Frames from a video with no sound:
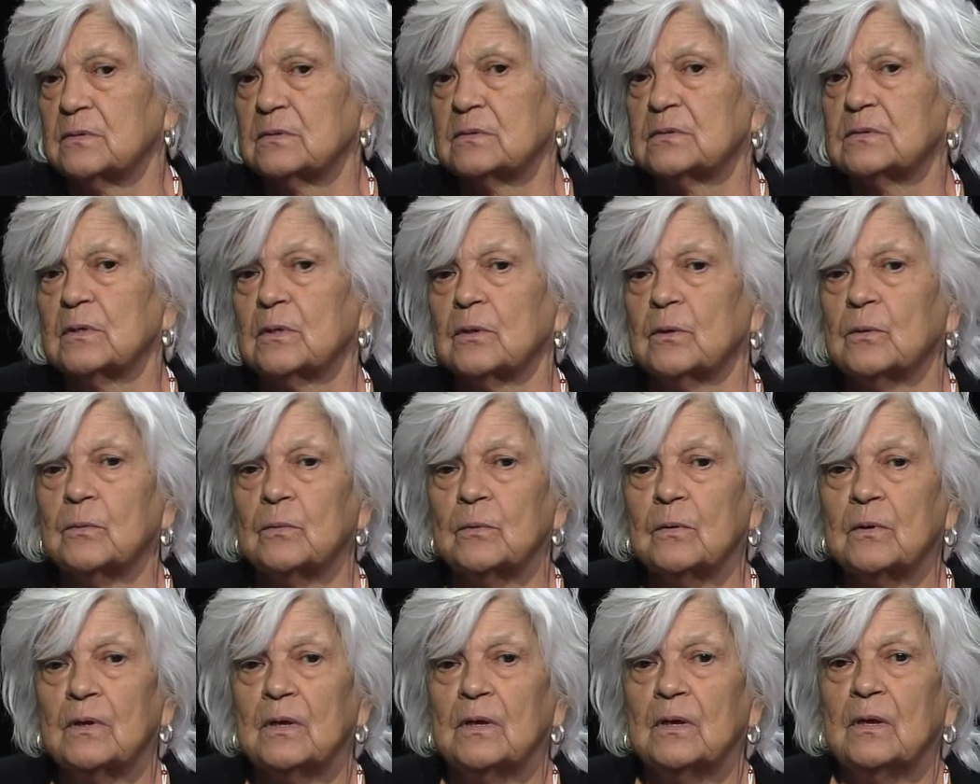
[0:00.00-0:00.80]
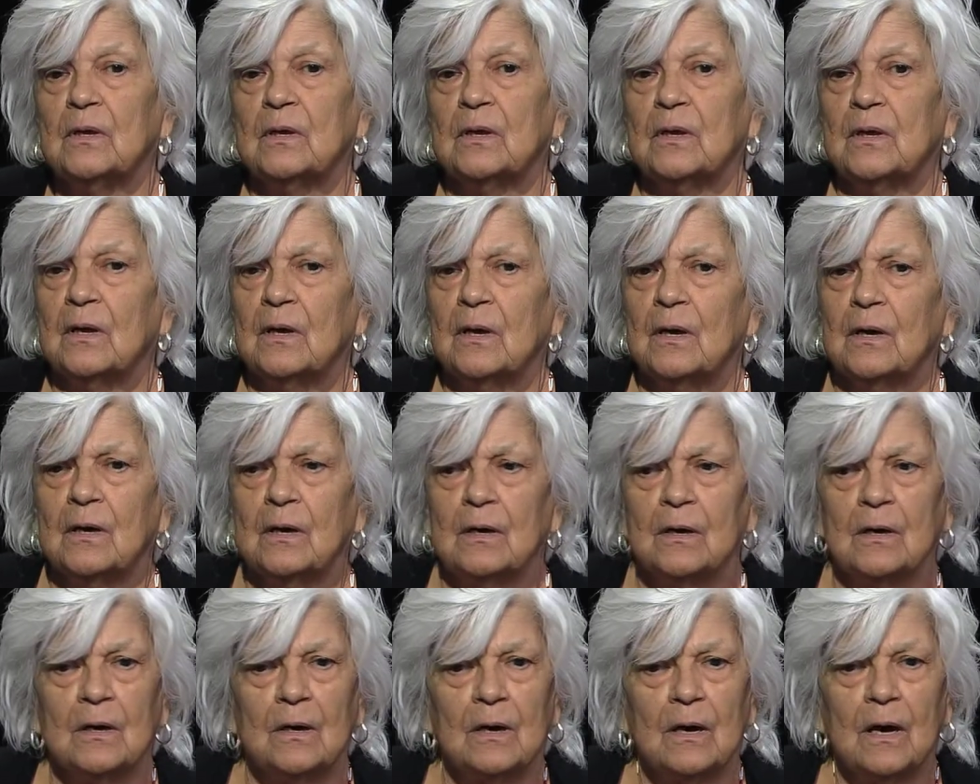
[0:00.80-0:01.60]
So
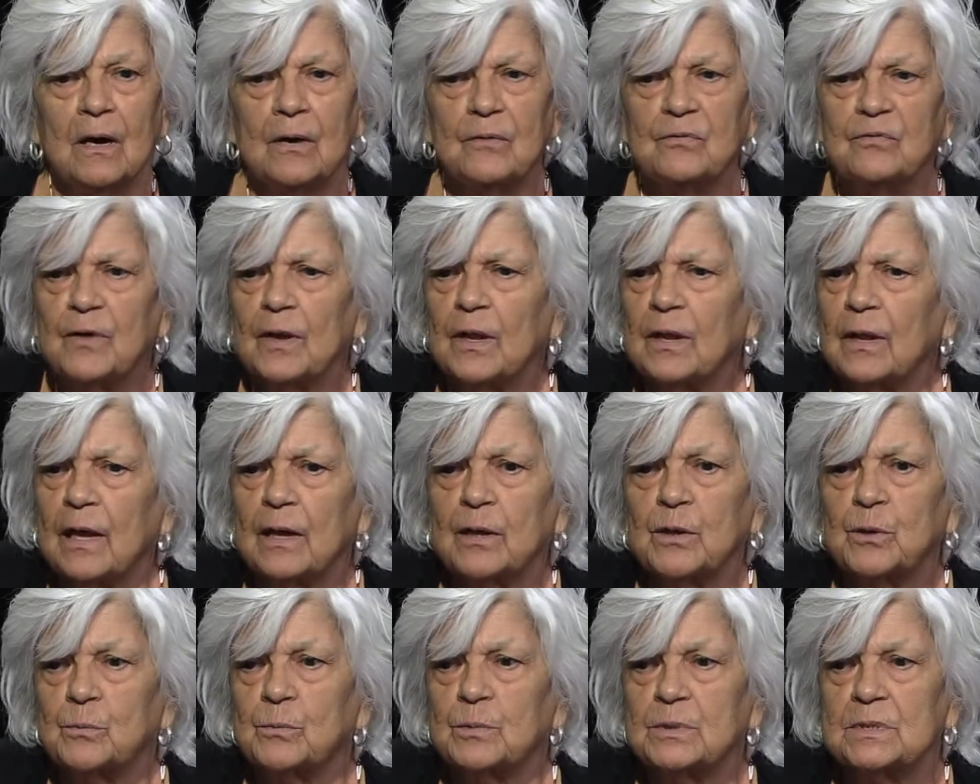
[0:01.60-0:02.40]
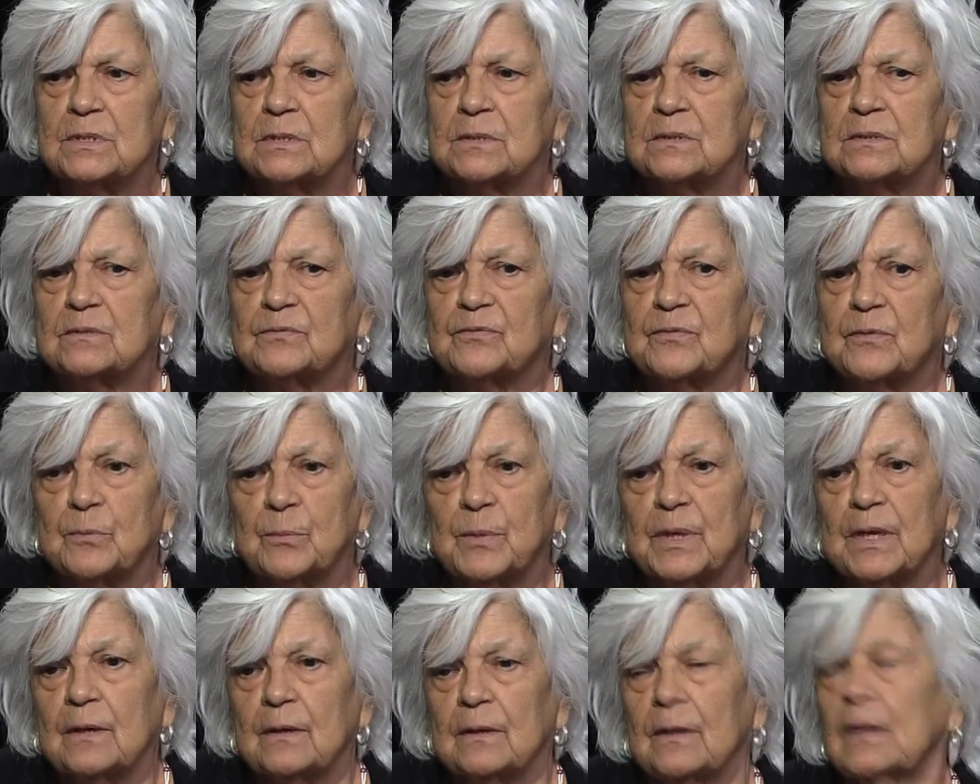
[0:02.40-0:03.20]
I felt like it was, for
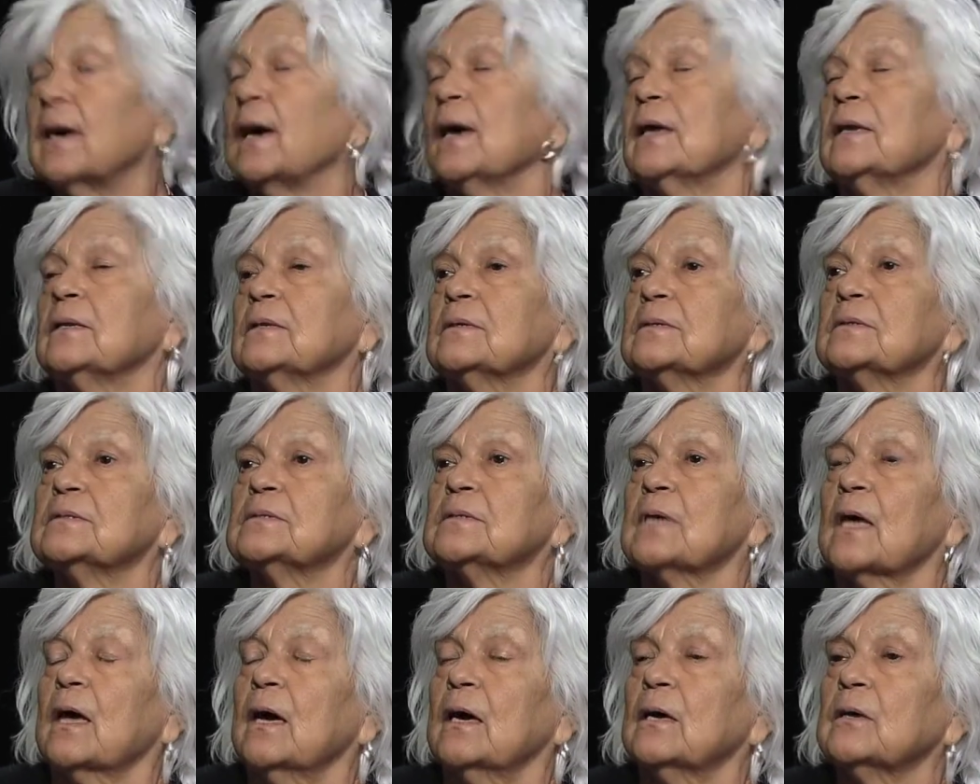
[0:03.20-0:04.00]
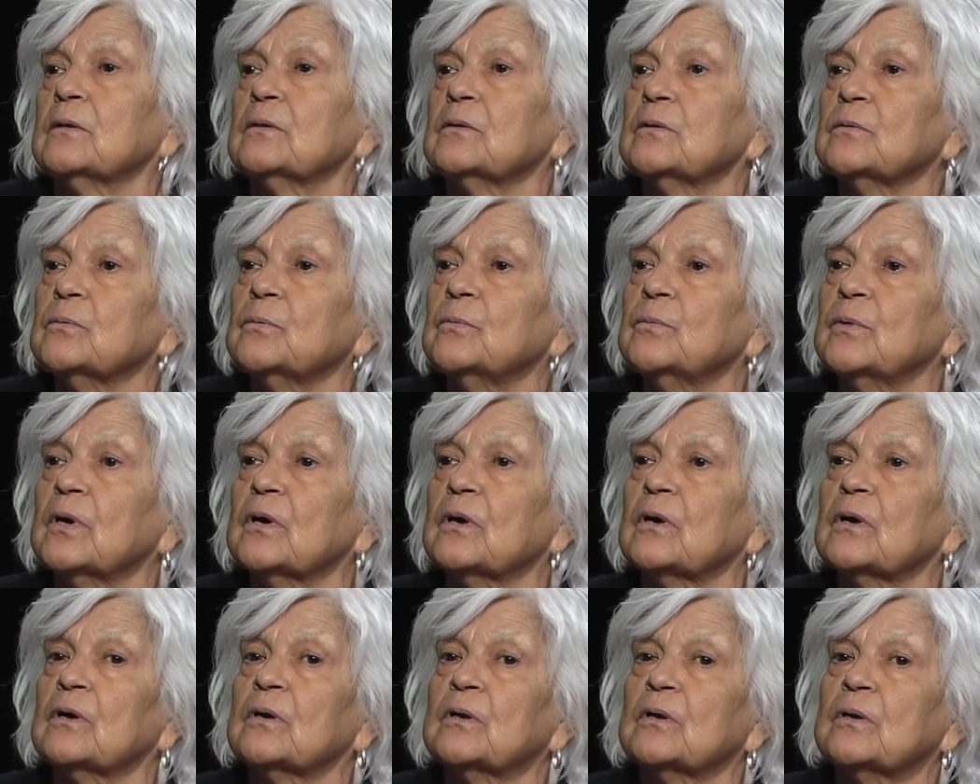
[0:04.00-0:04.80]
me, a line in the sand
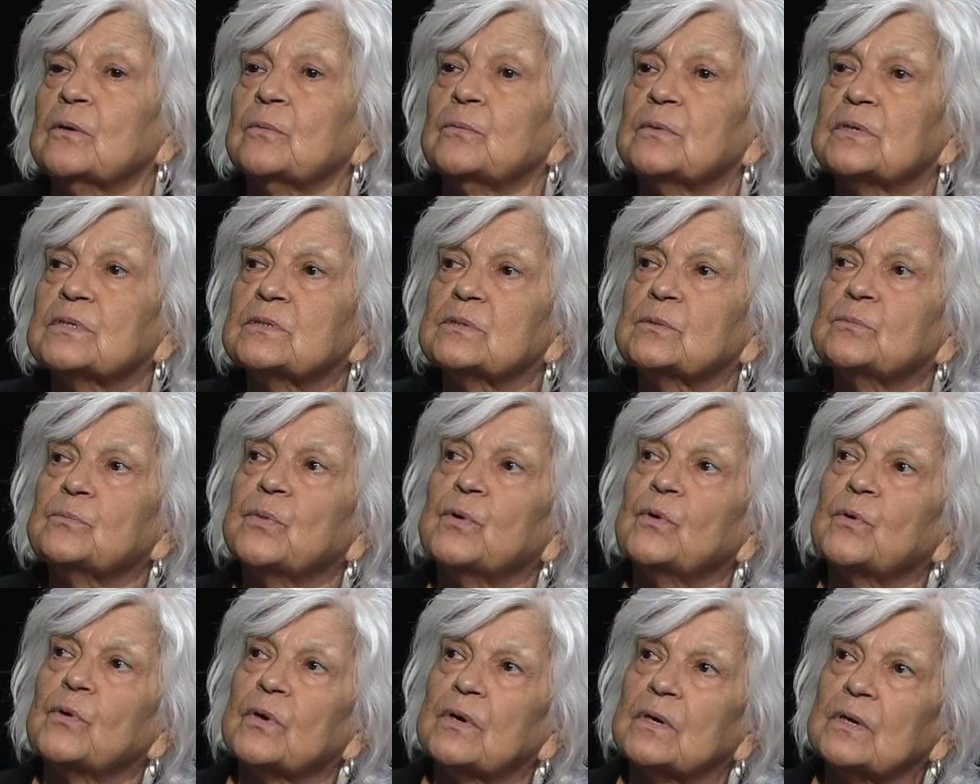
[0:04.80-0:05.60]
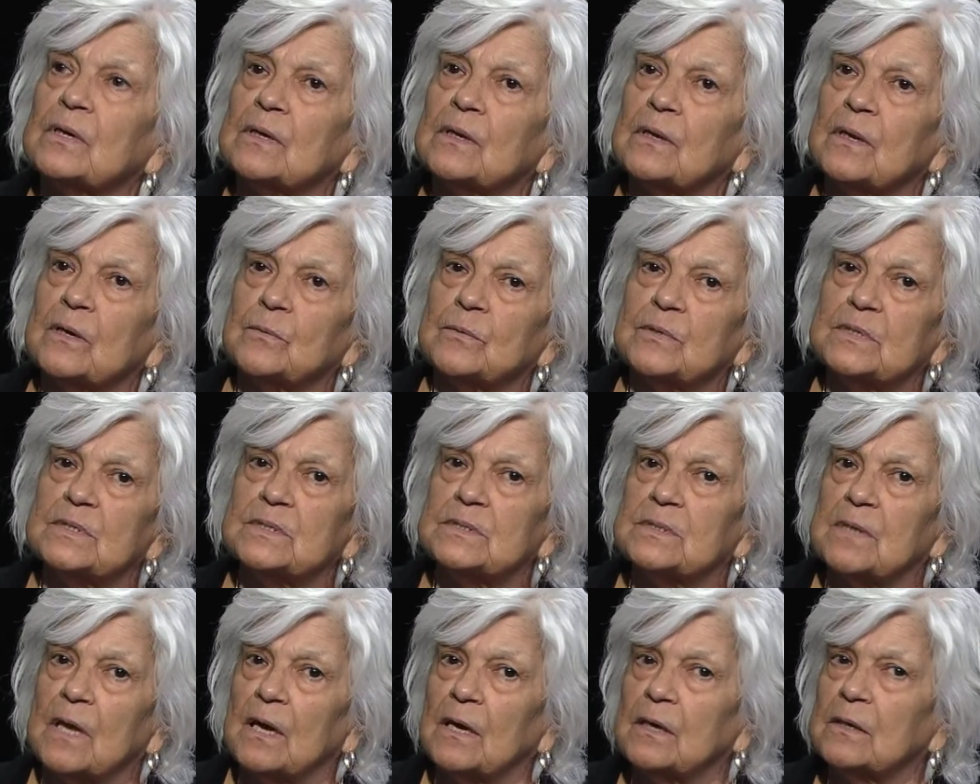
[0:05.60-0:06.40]
where it was important that we
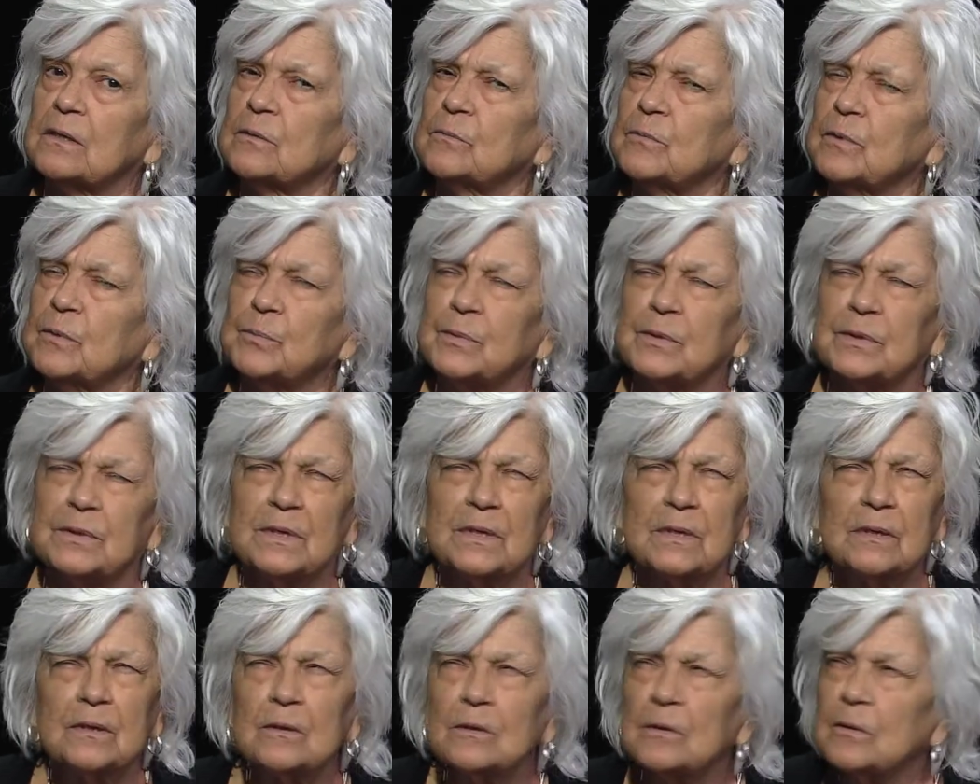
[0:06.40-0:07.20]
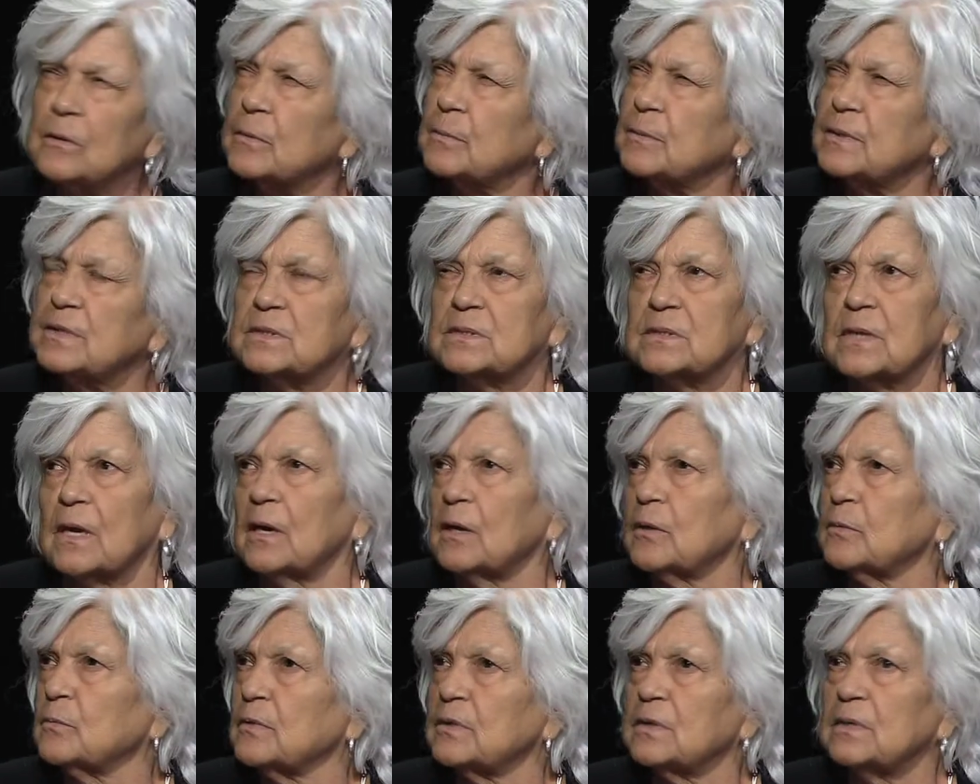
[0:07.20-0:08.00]
stand, and we
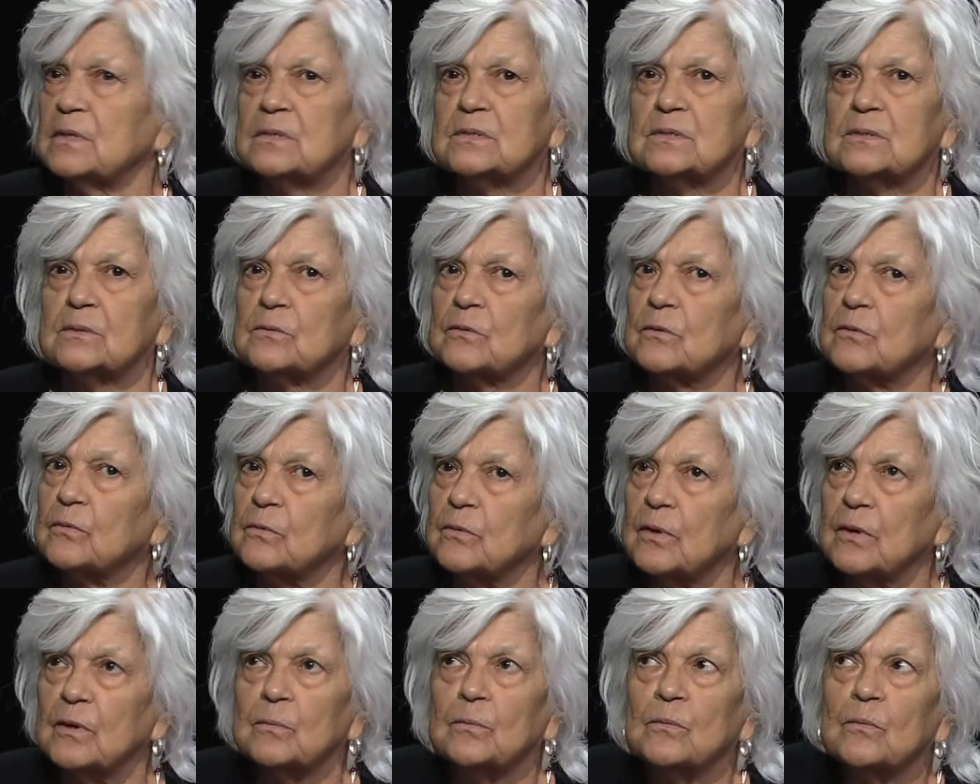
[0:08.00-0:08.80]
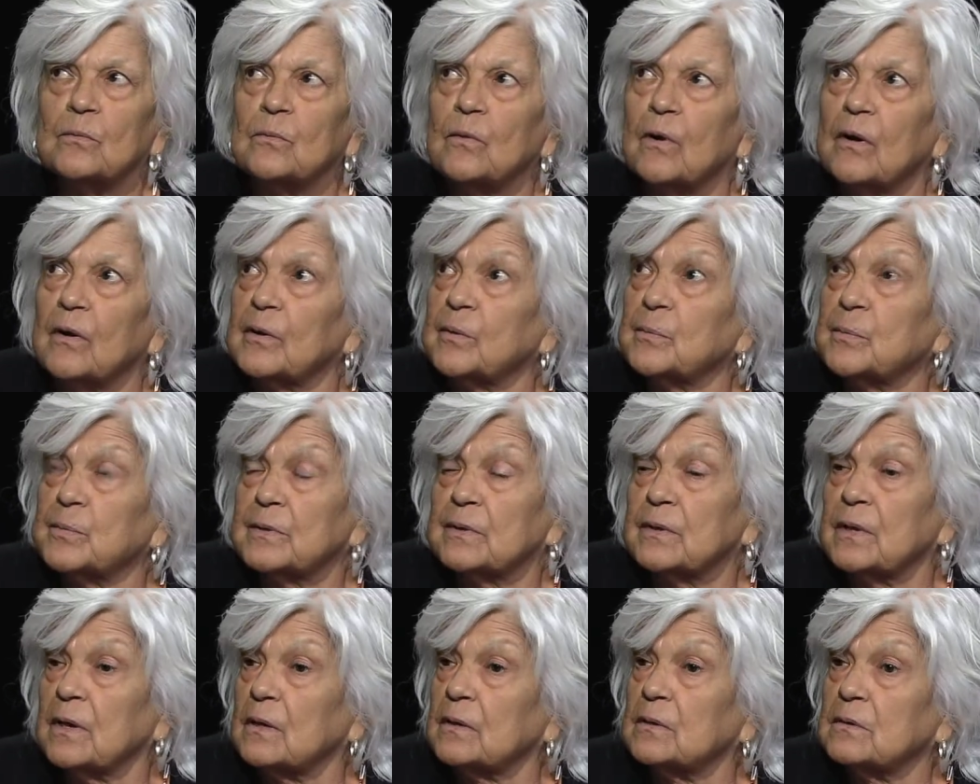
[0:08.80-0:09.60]
stand with these incredible water
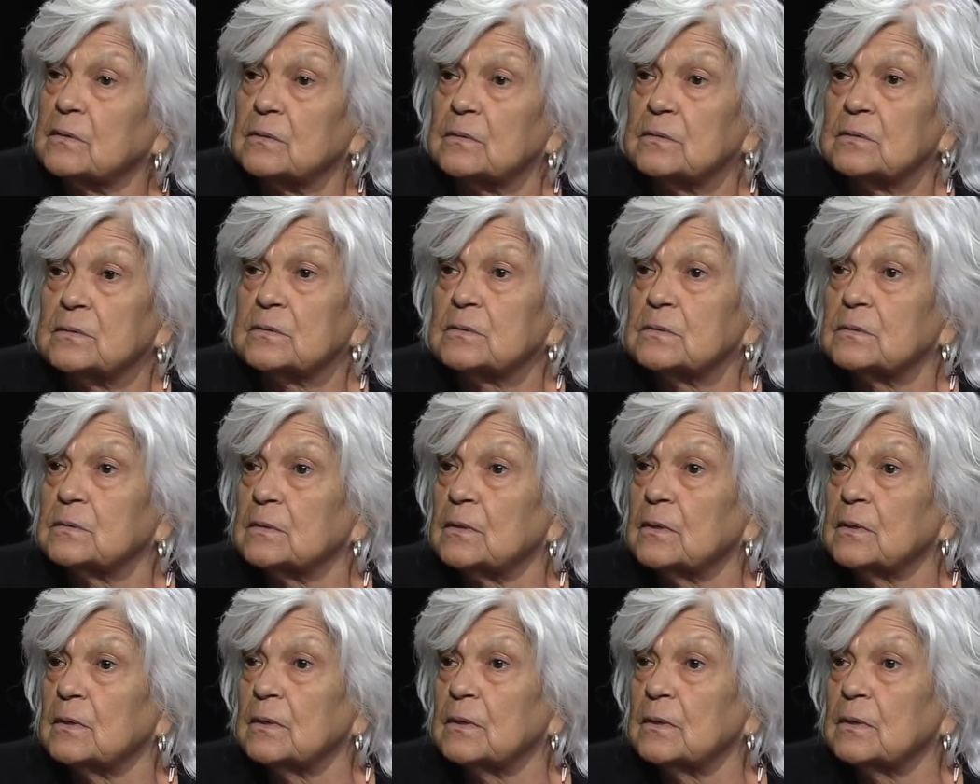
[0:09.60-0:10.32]
protectors,